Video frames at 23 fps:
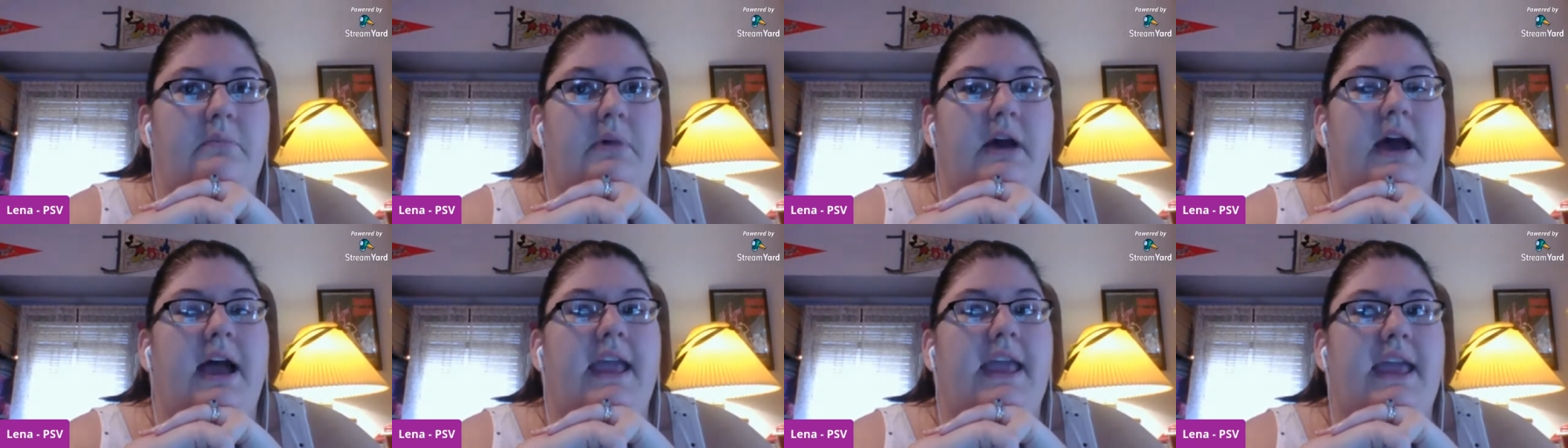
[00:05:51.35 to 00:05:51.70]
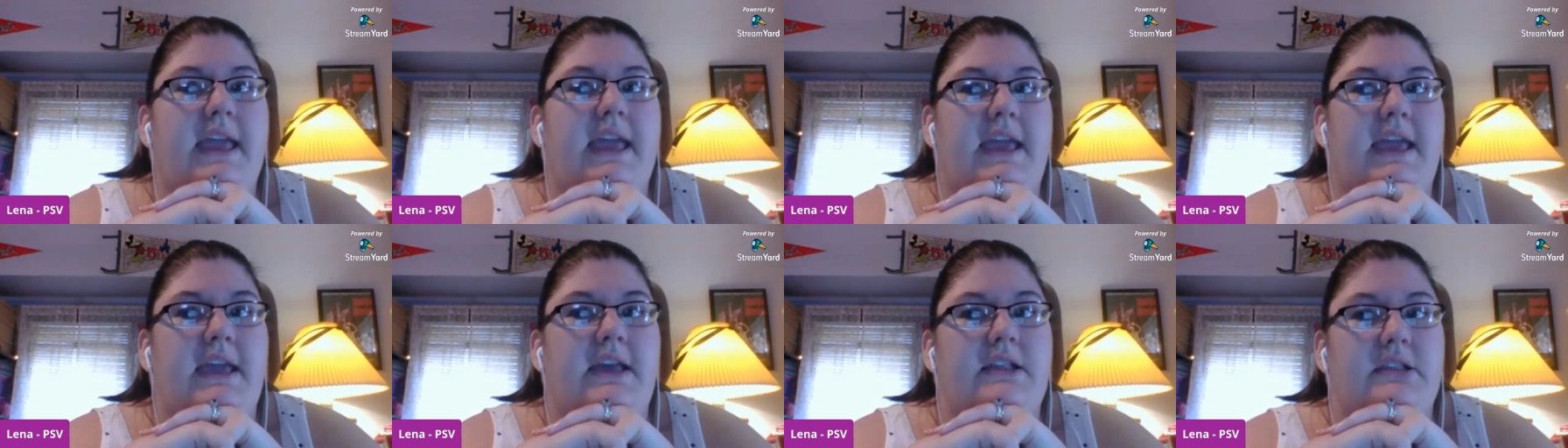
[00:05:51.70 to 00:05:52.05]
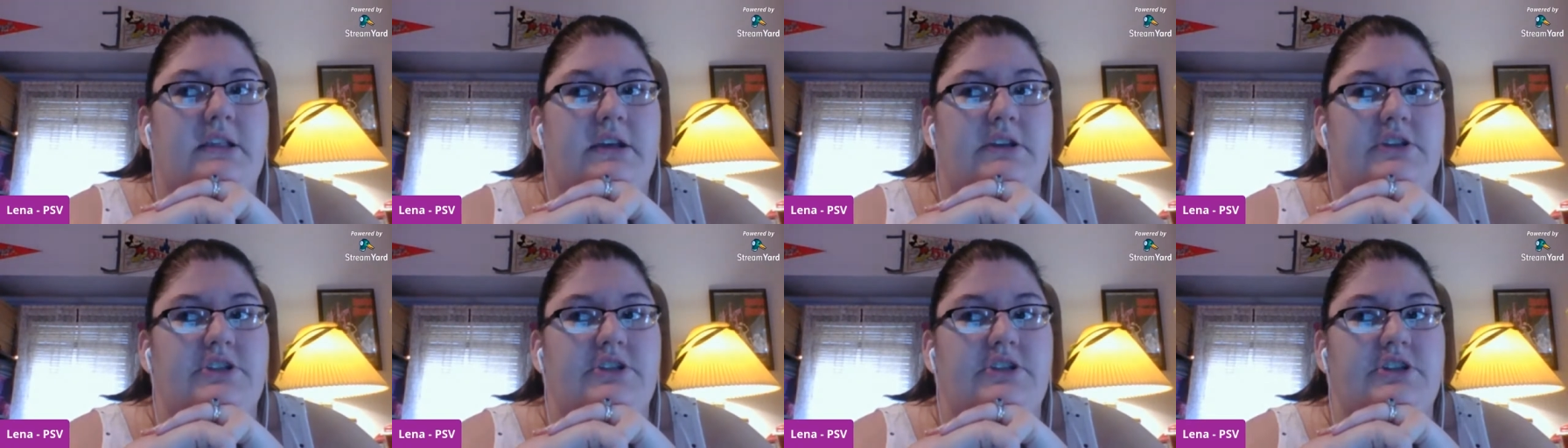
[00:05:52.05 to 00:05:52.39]
but I hate
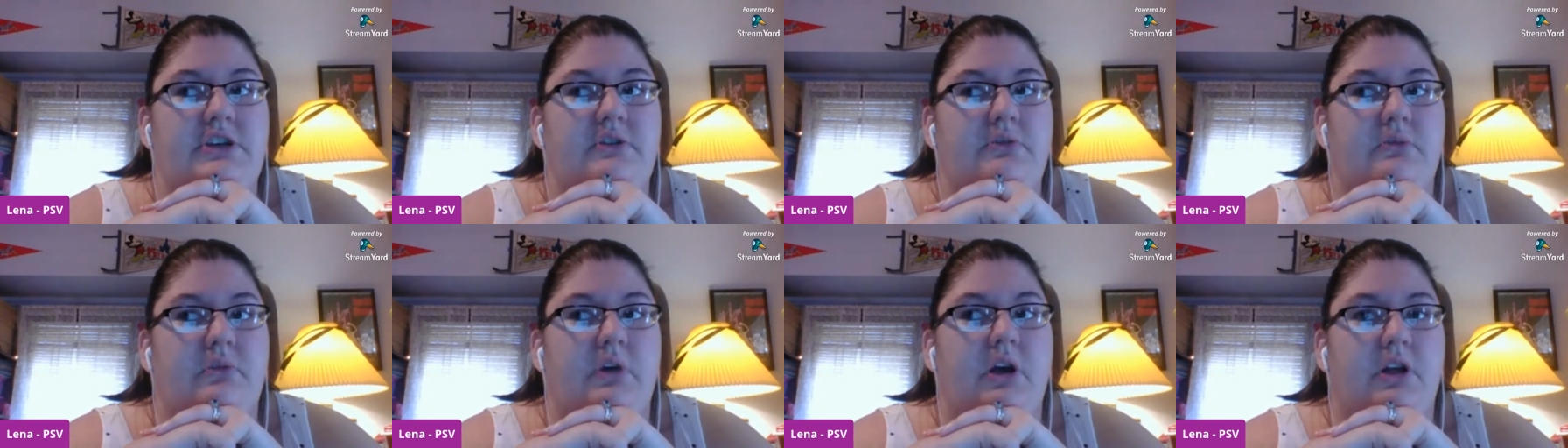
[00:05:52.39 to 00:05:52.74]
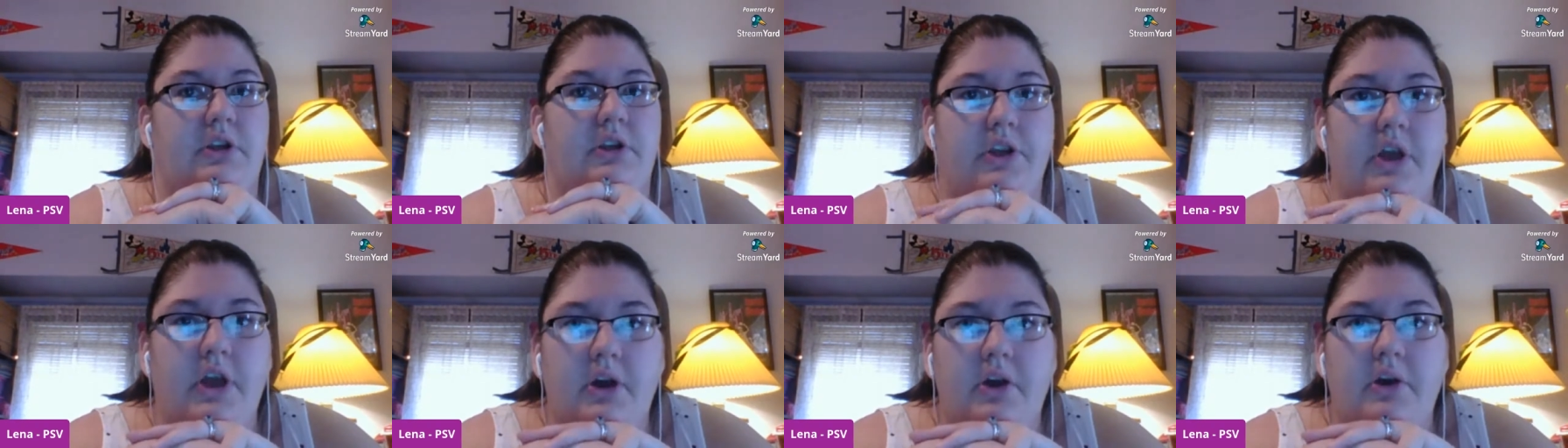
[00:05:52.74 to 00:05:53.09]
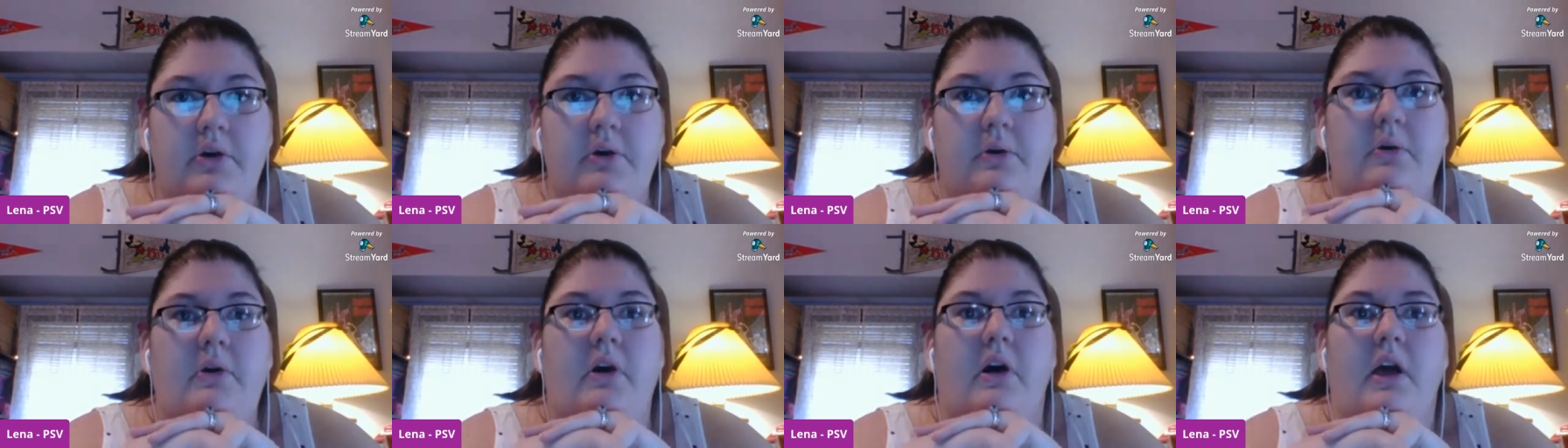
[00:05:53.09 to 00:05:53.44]
touching raw
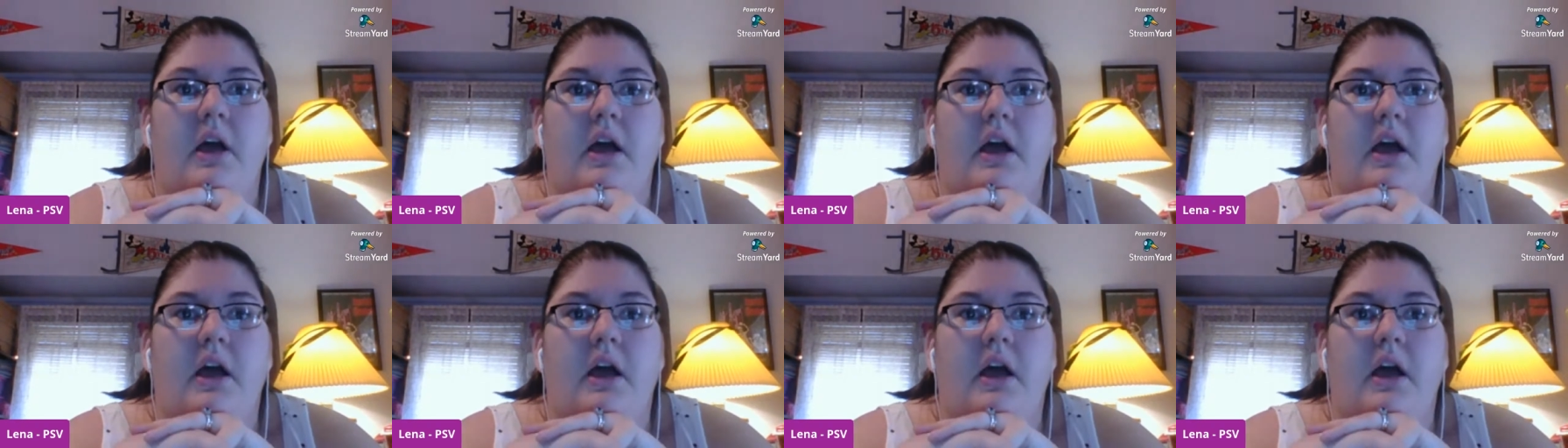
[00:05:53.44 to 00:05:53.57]
dough.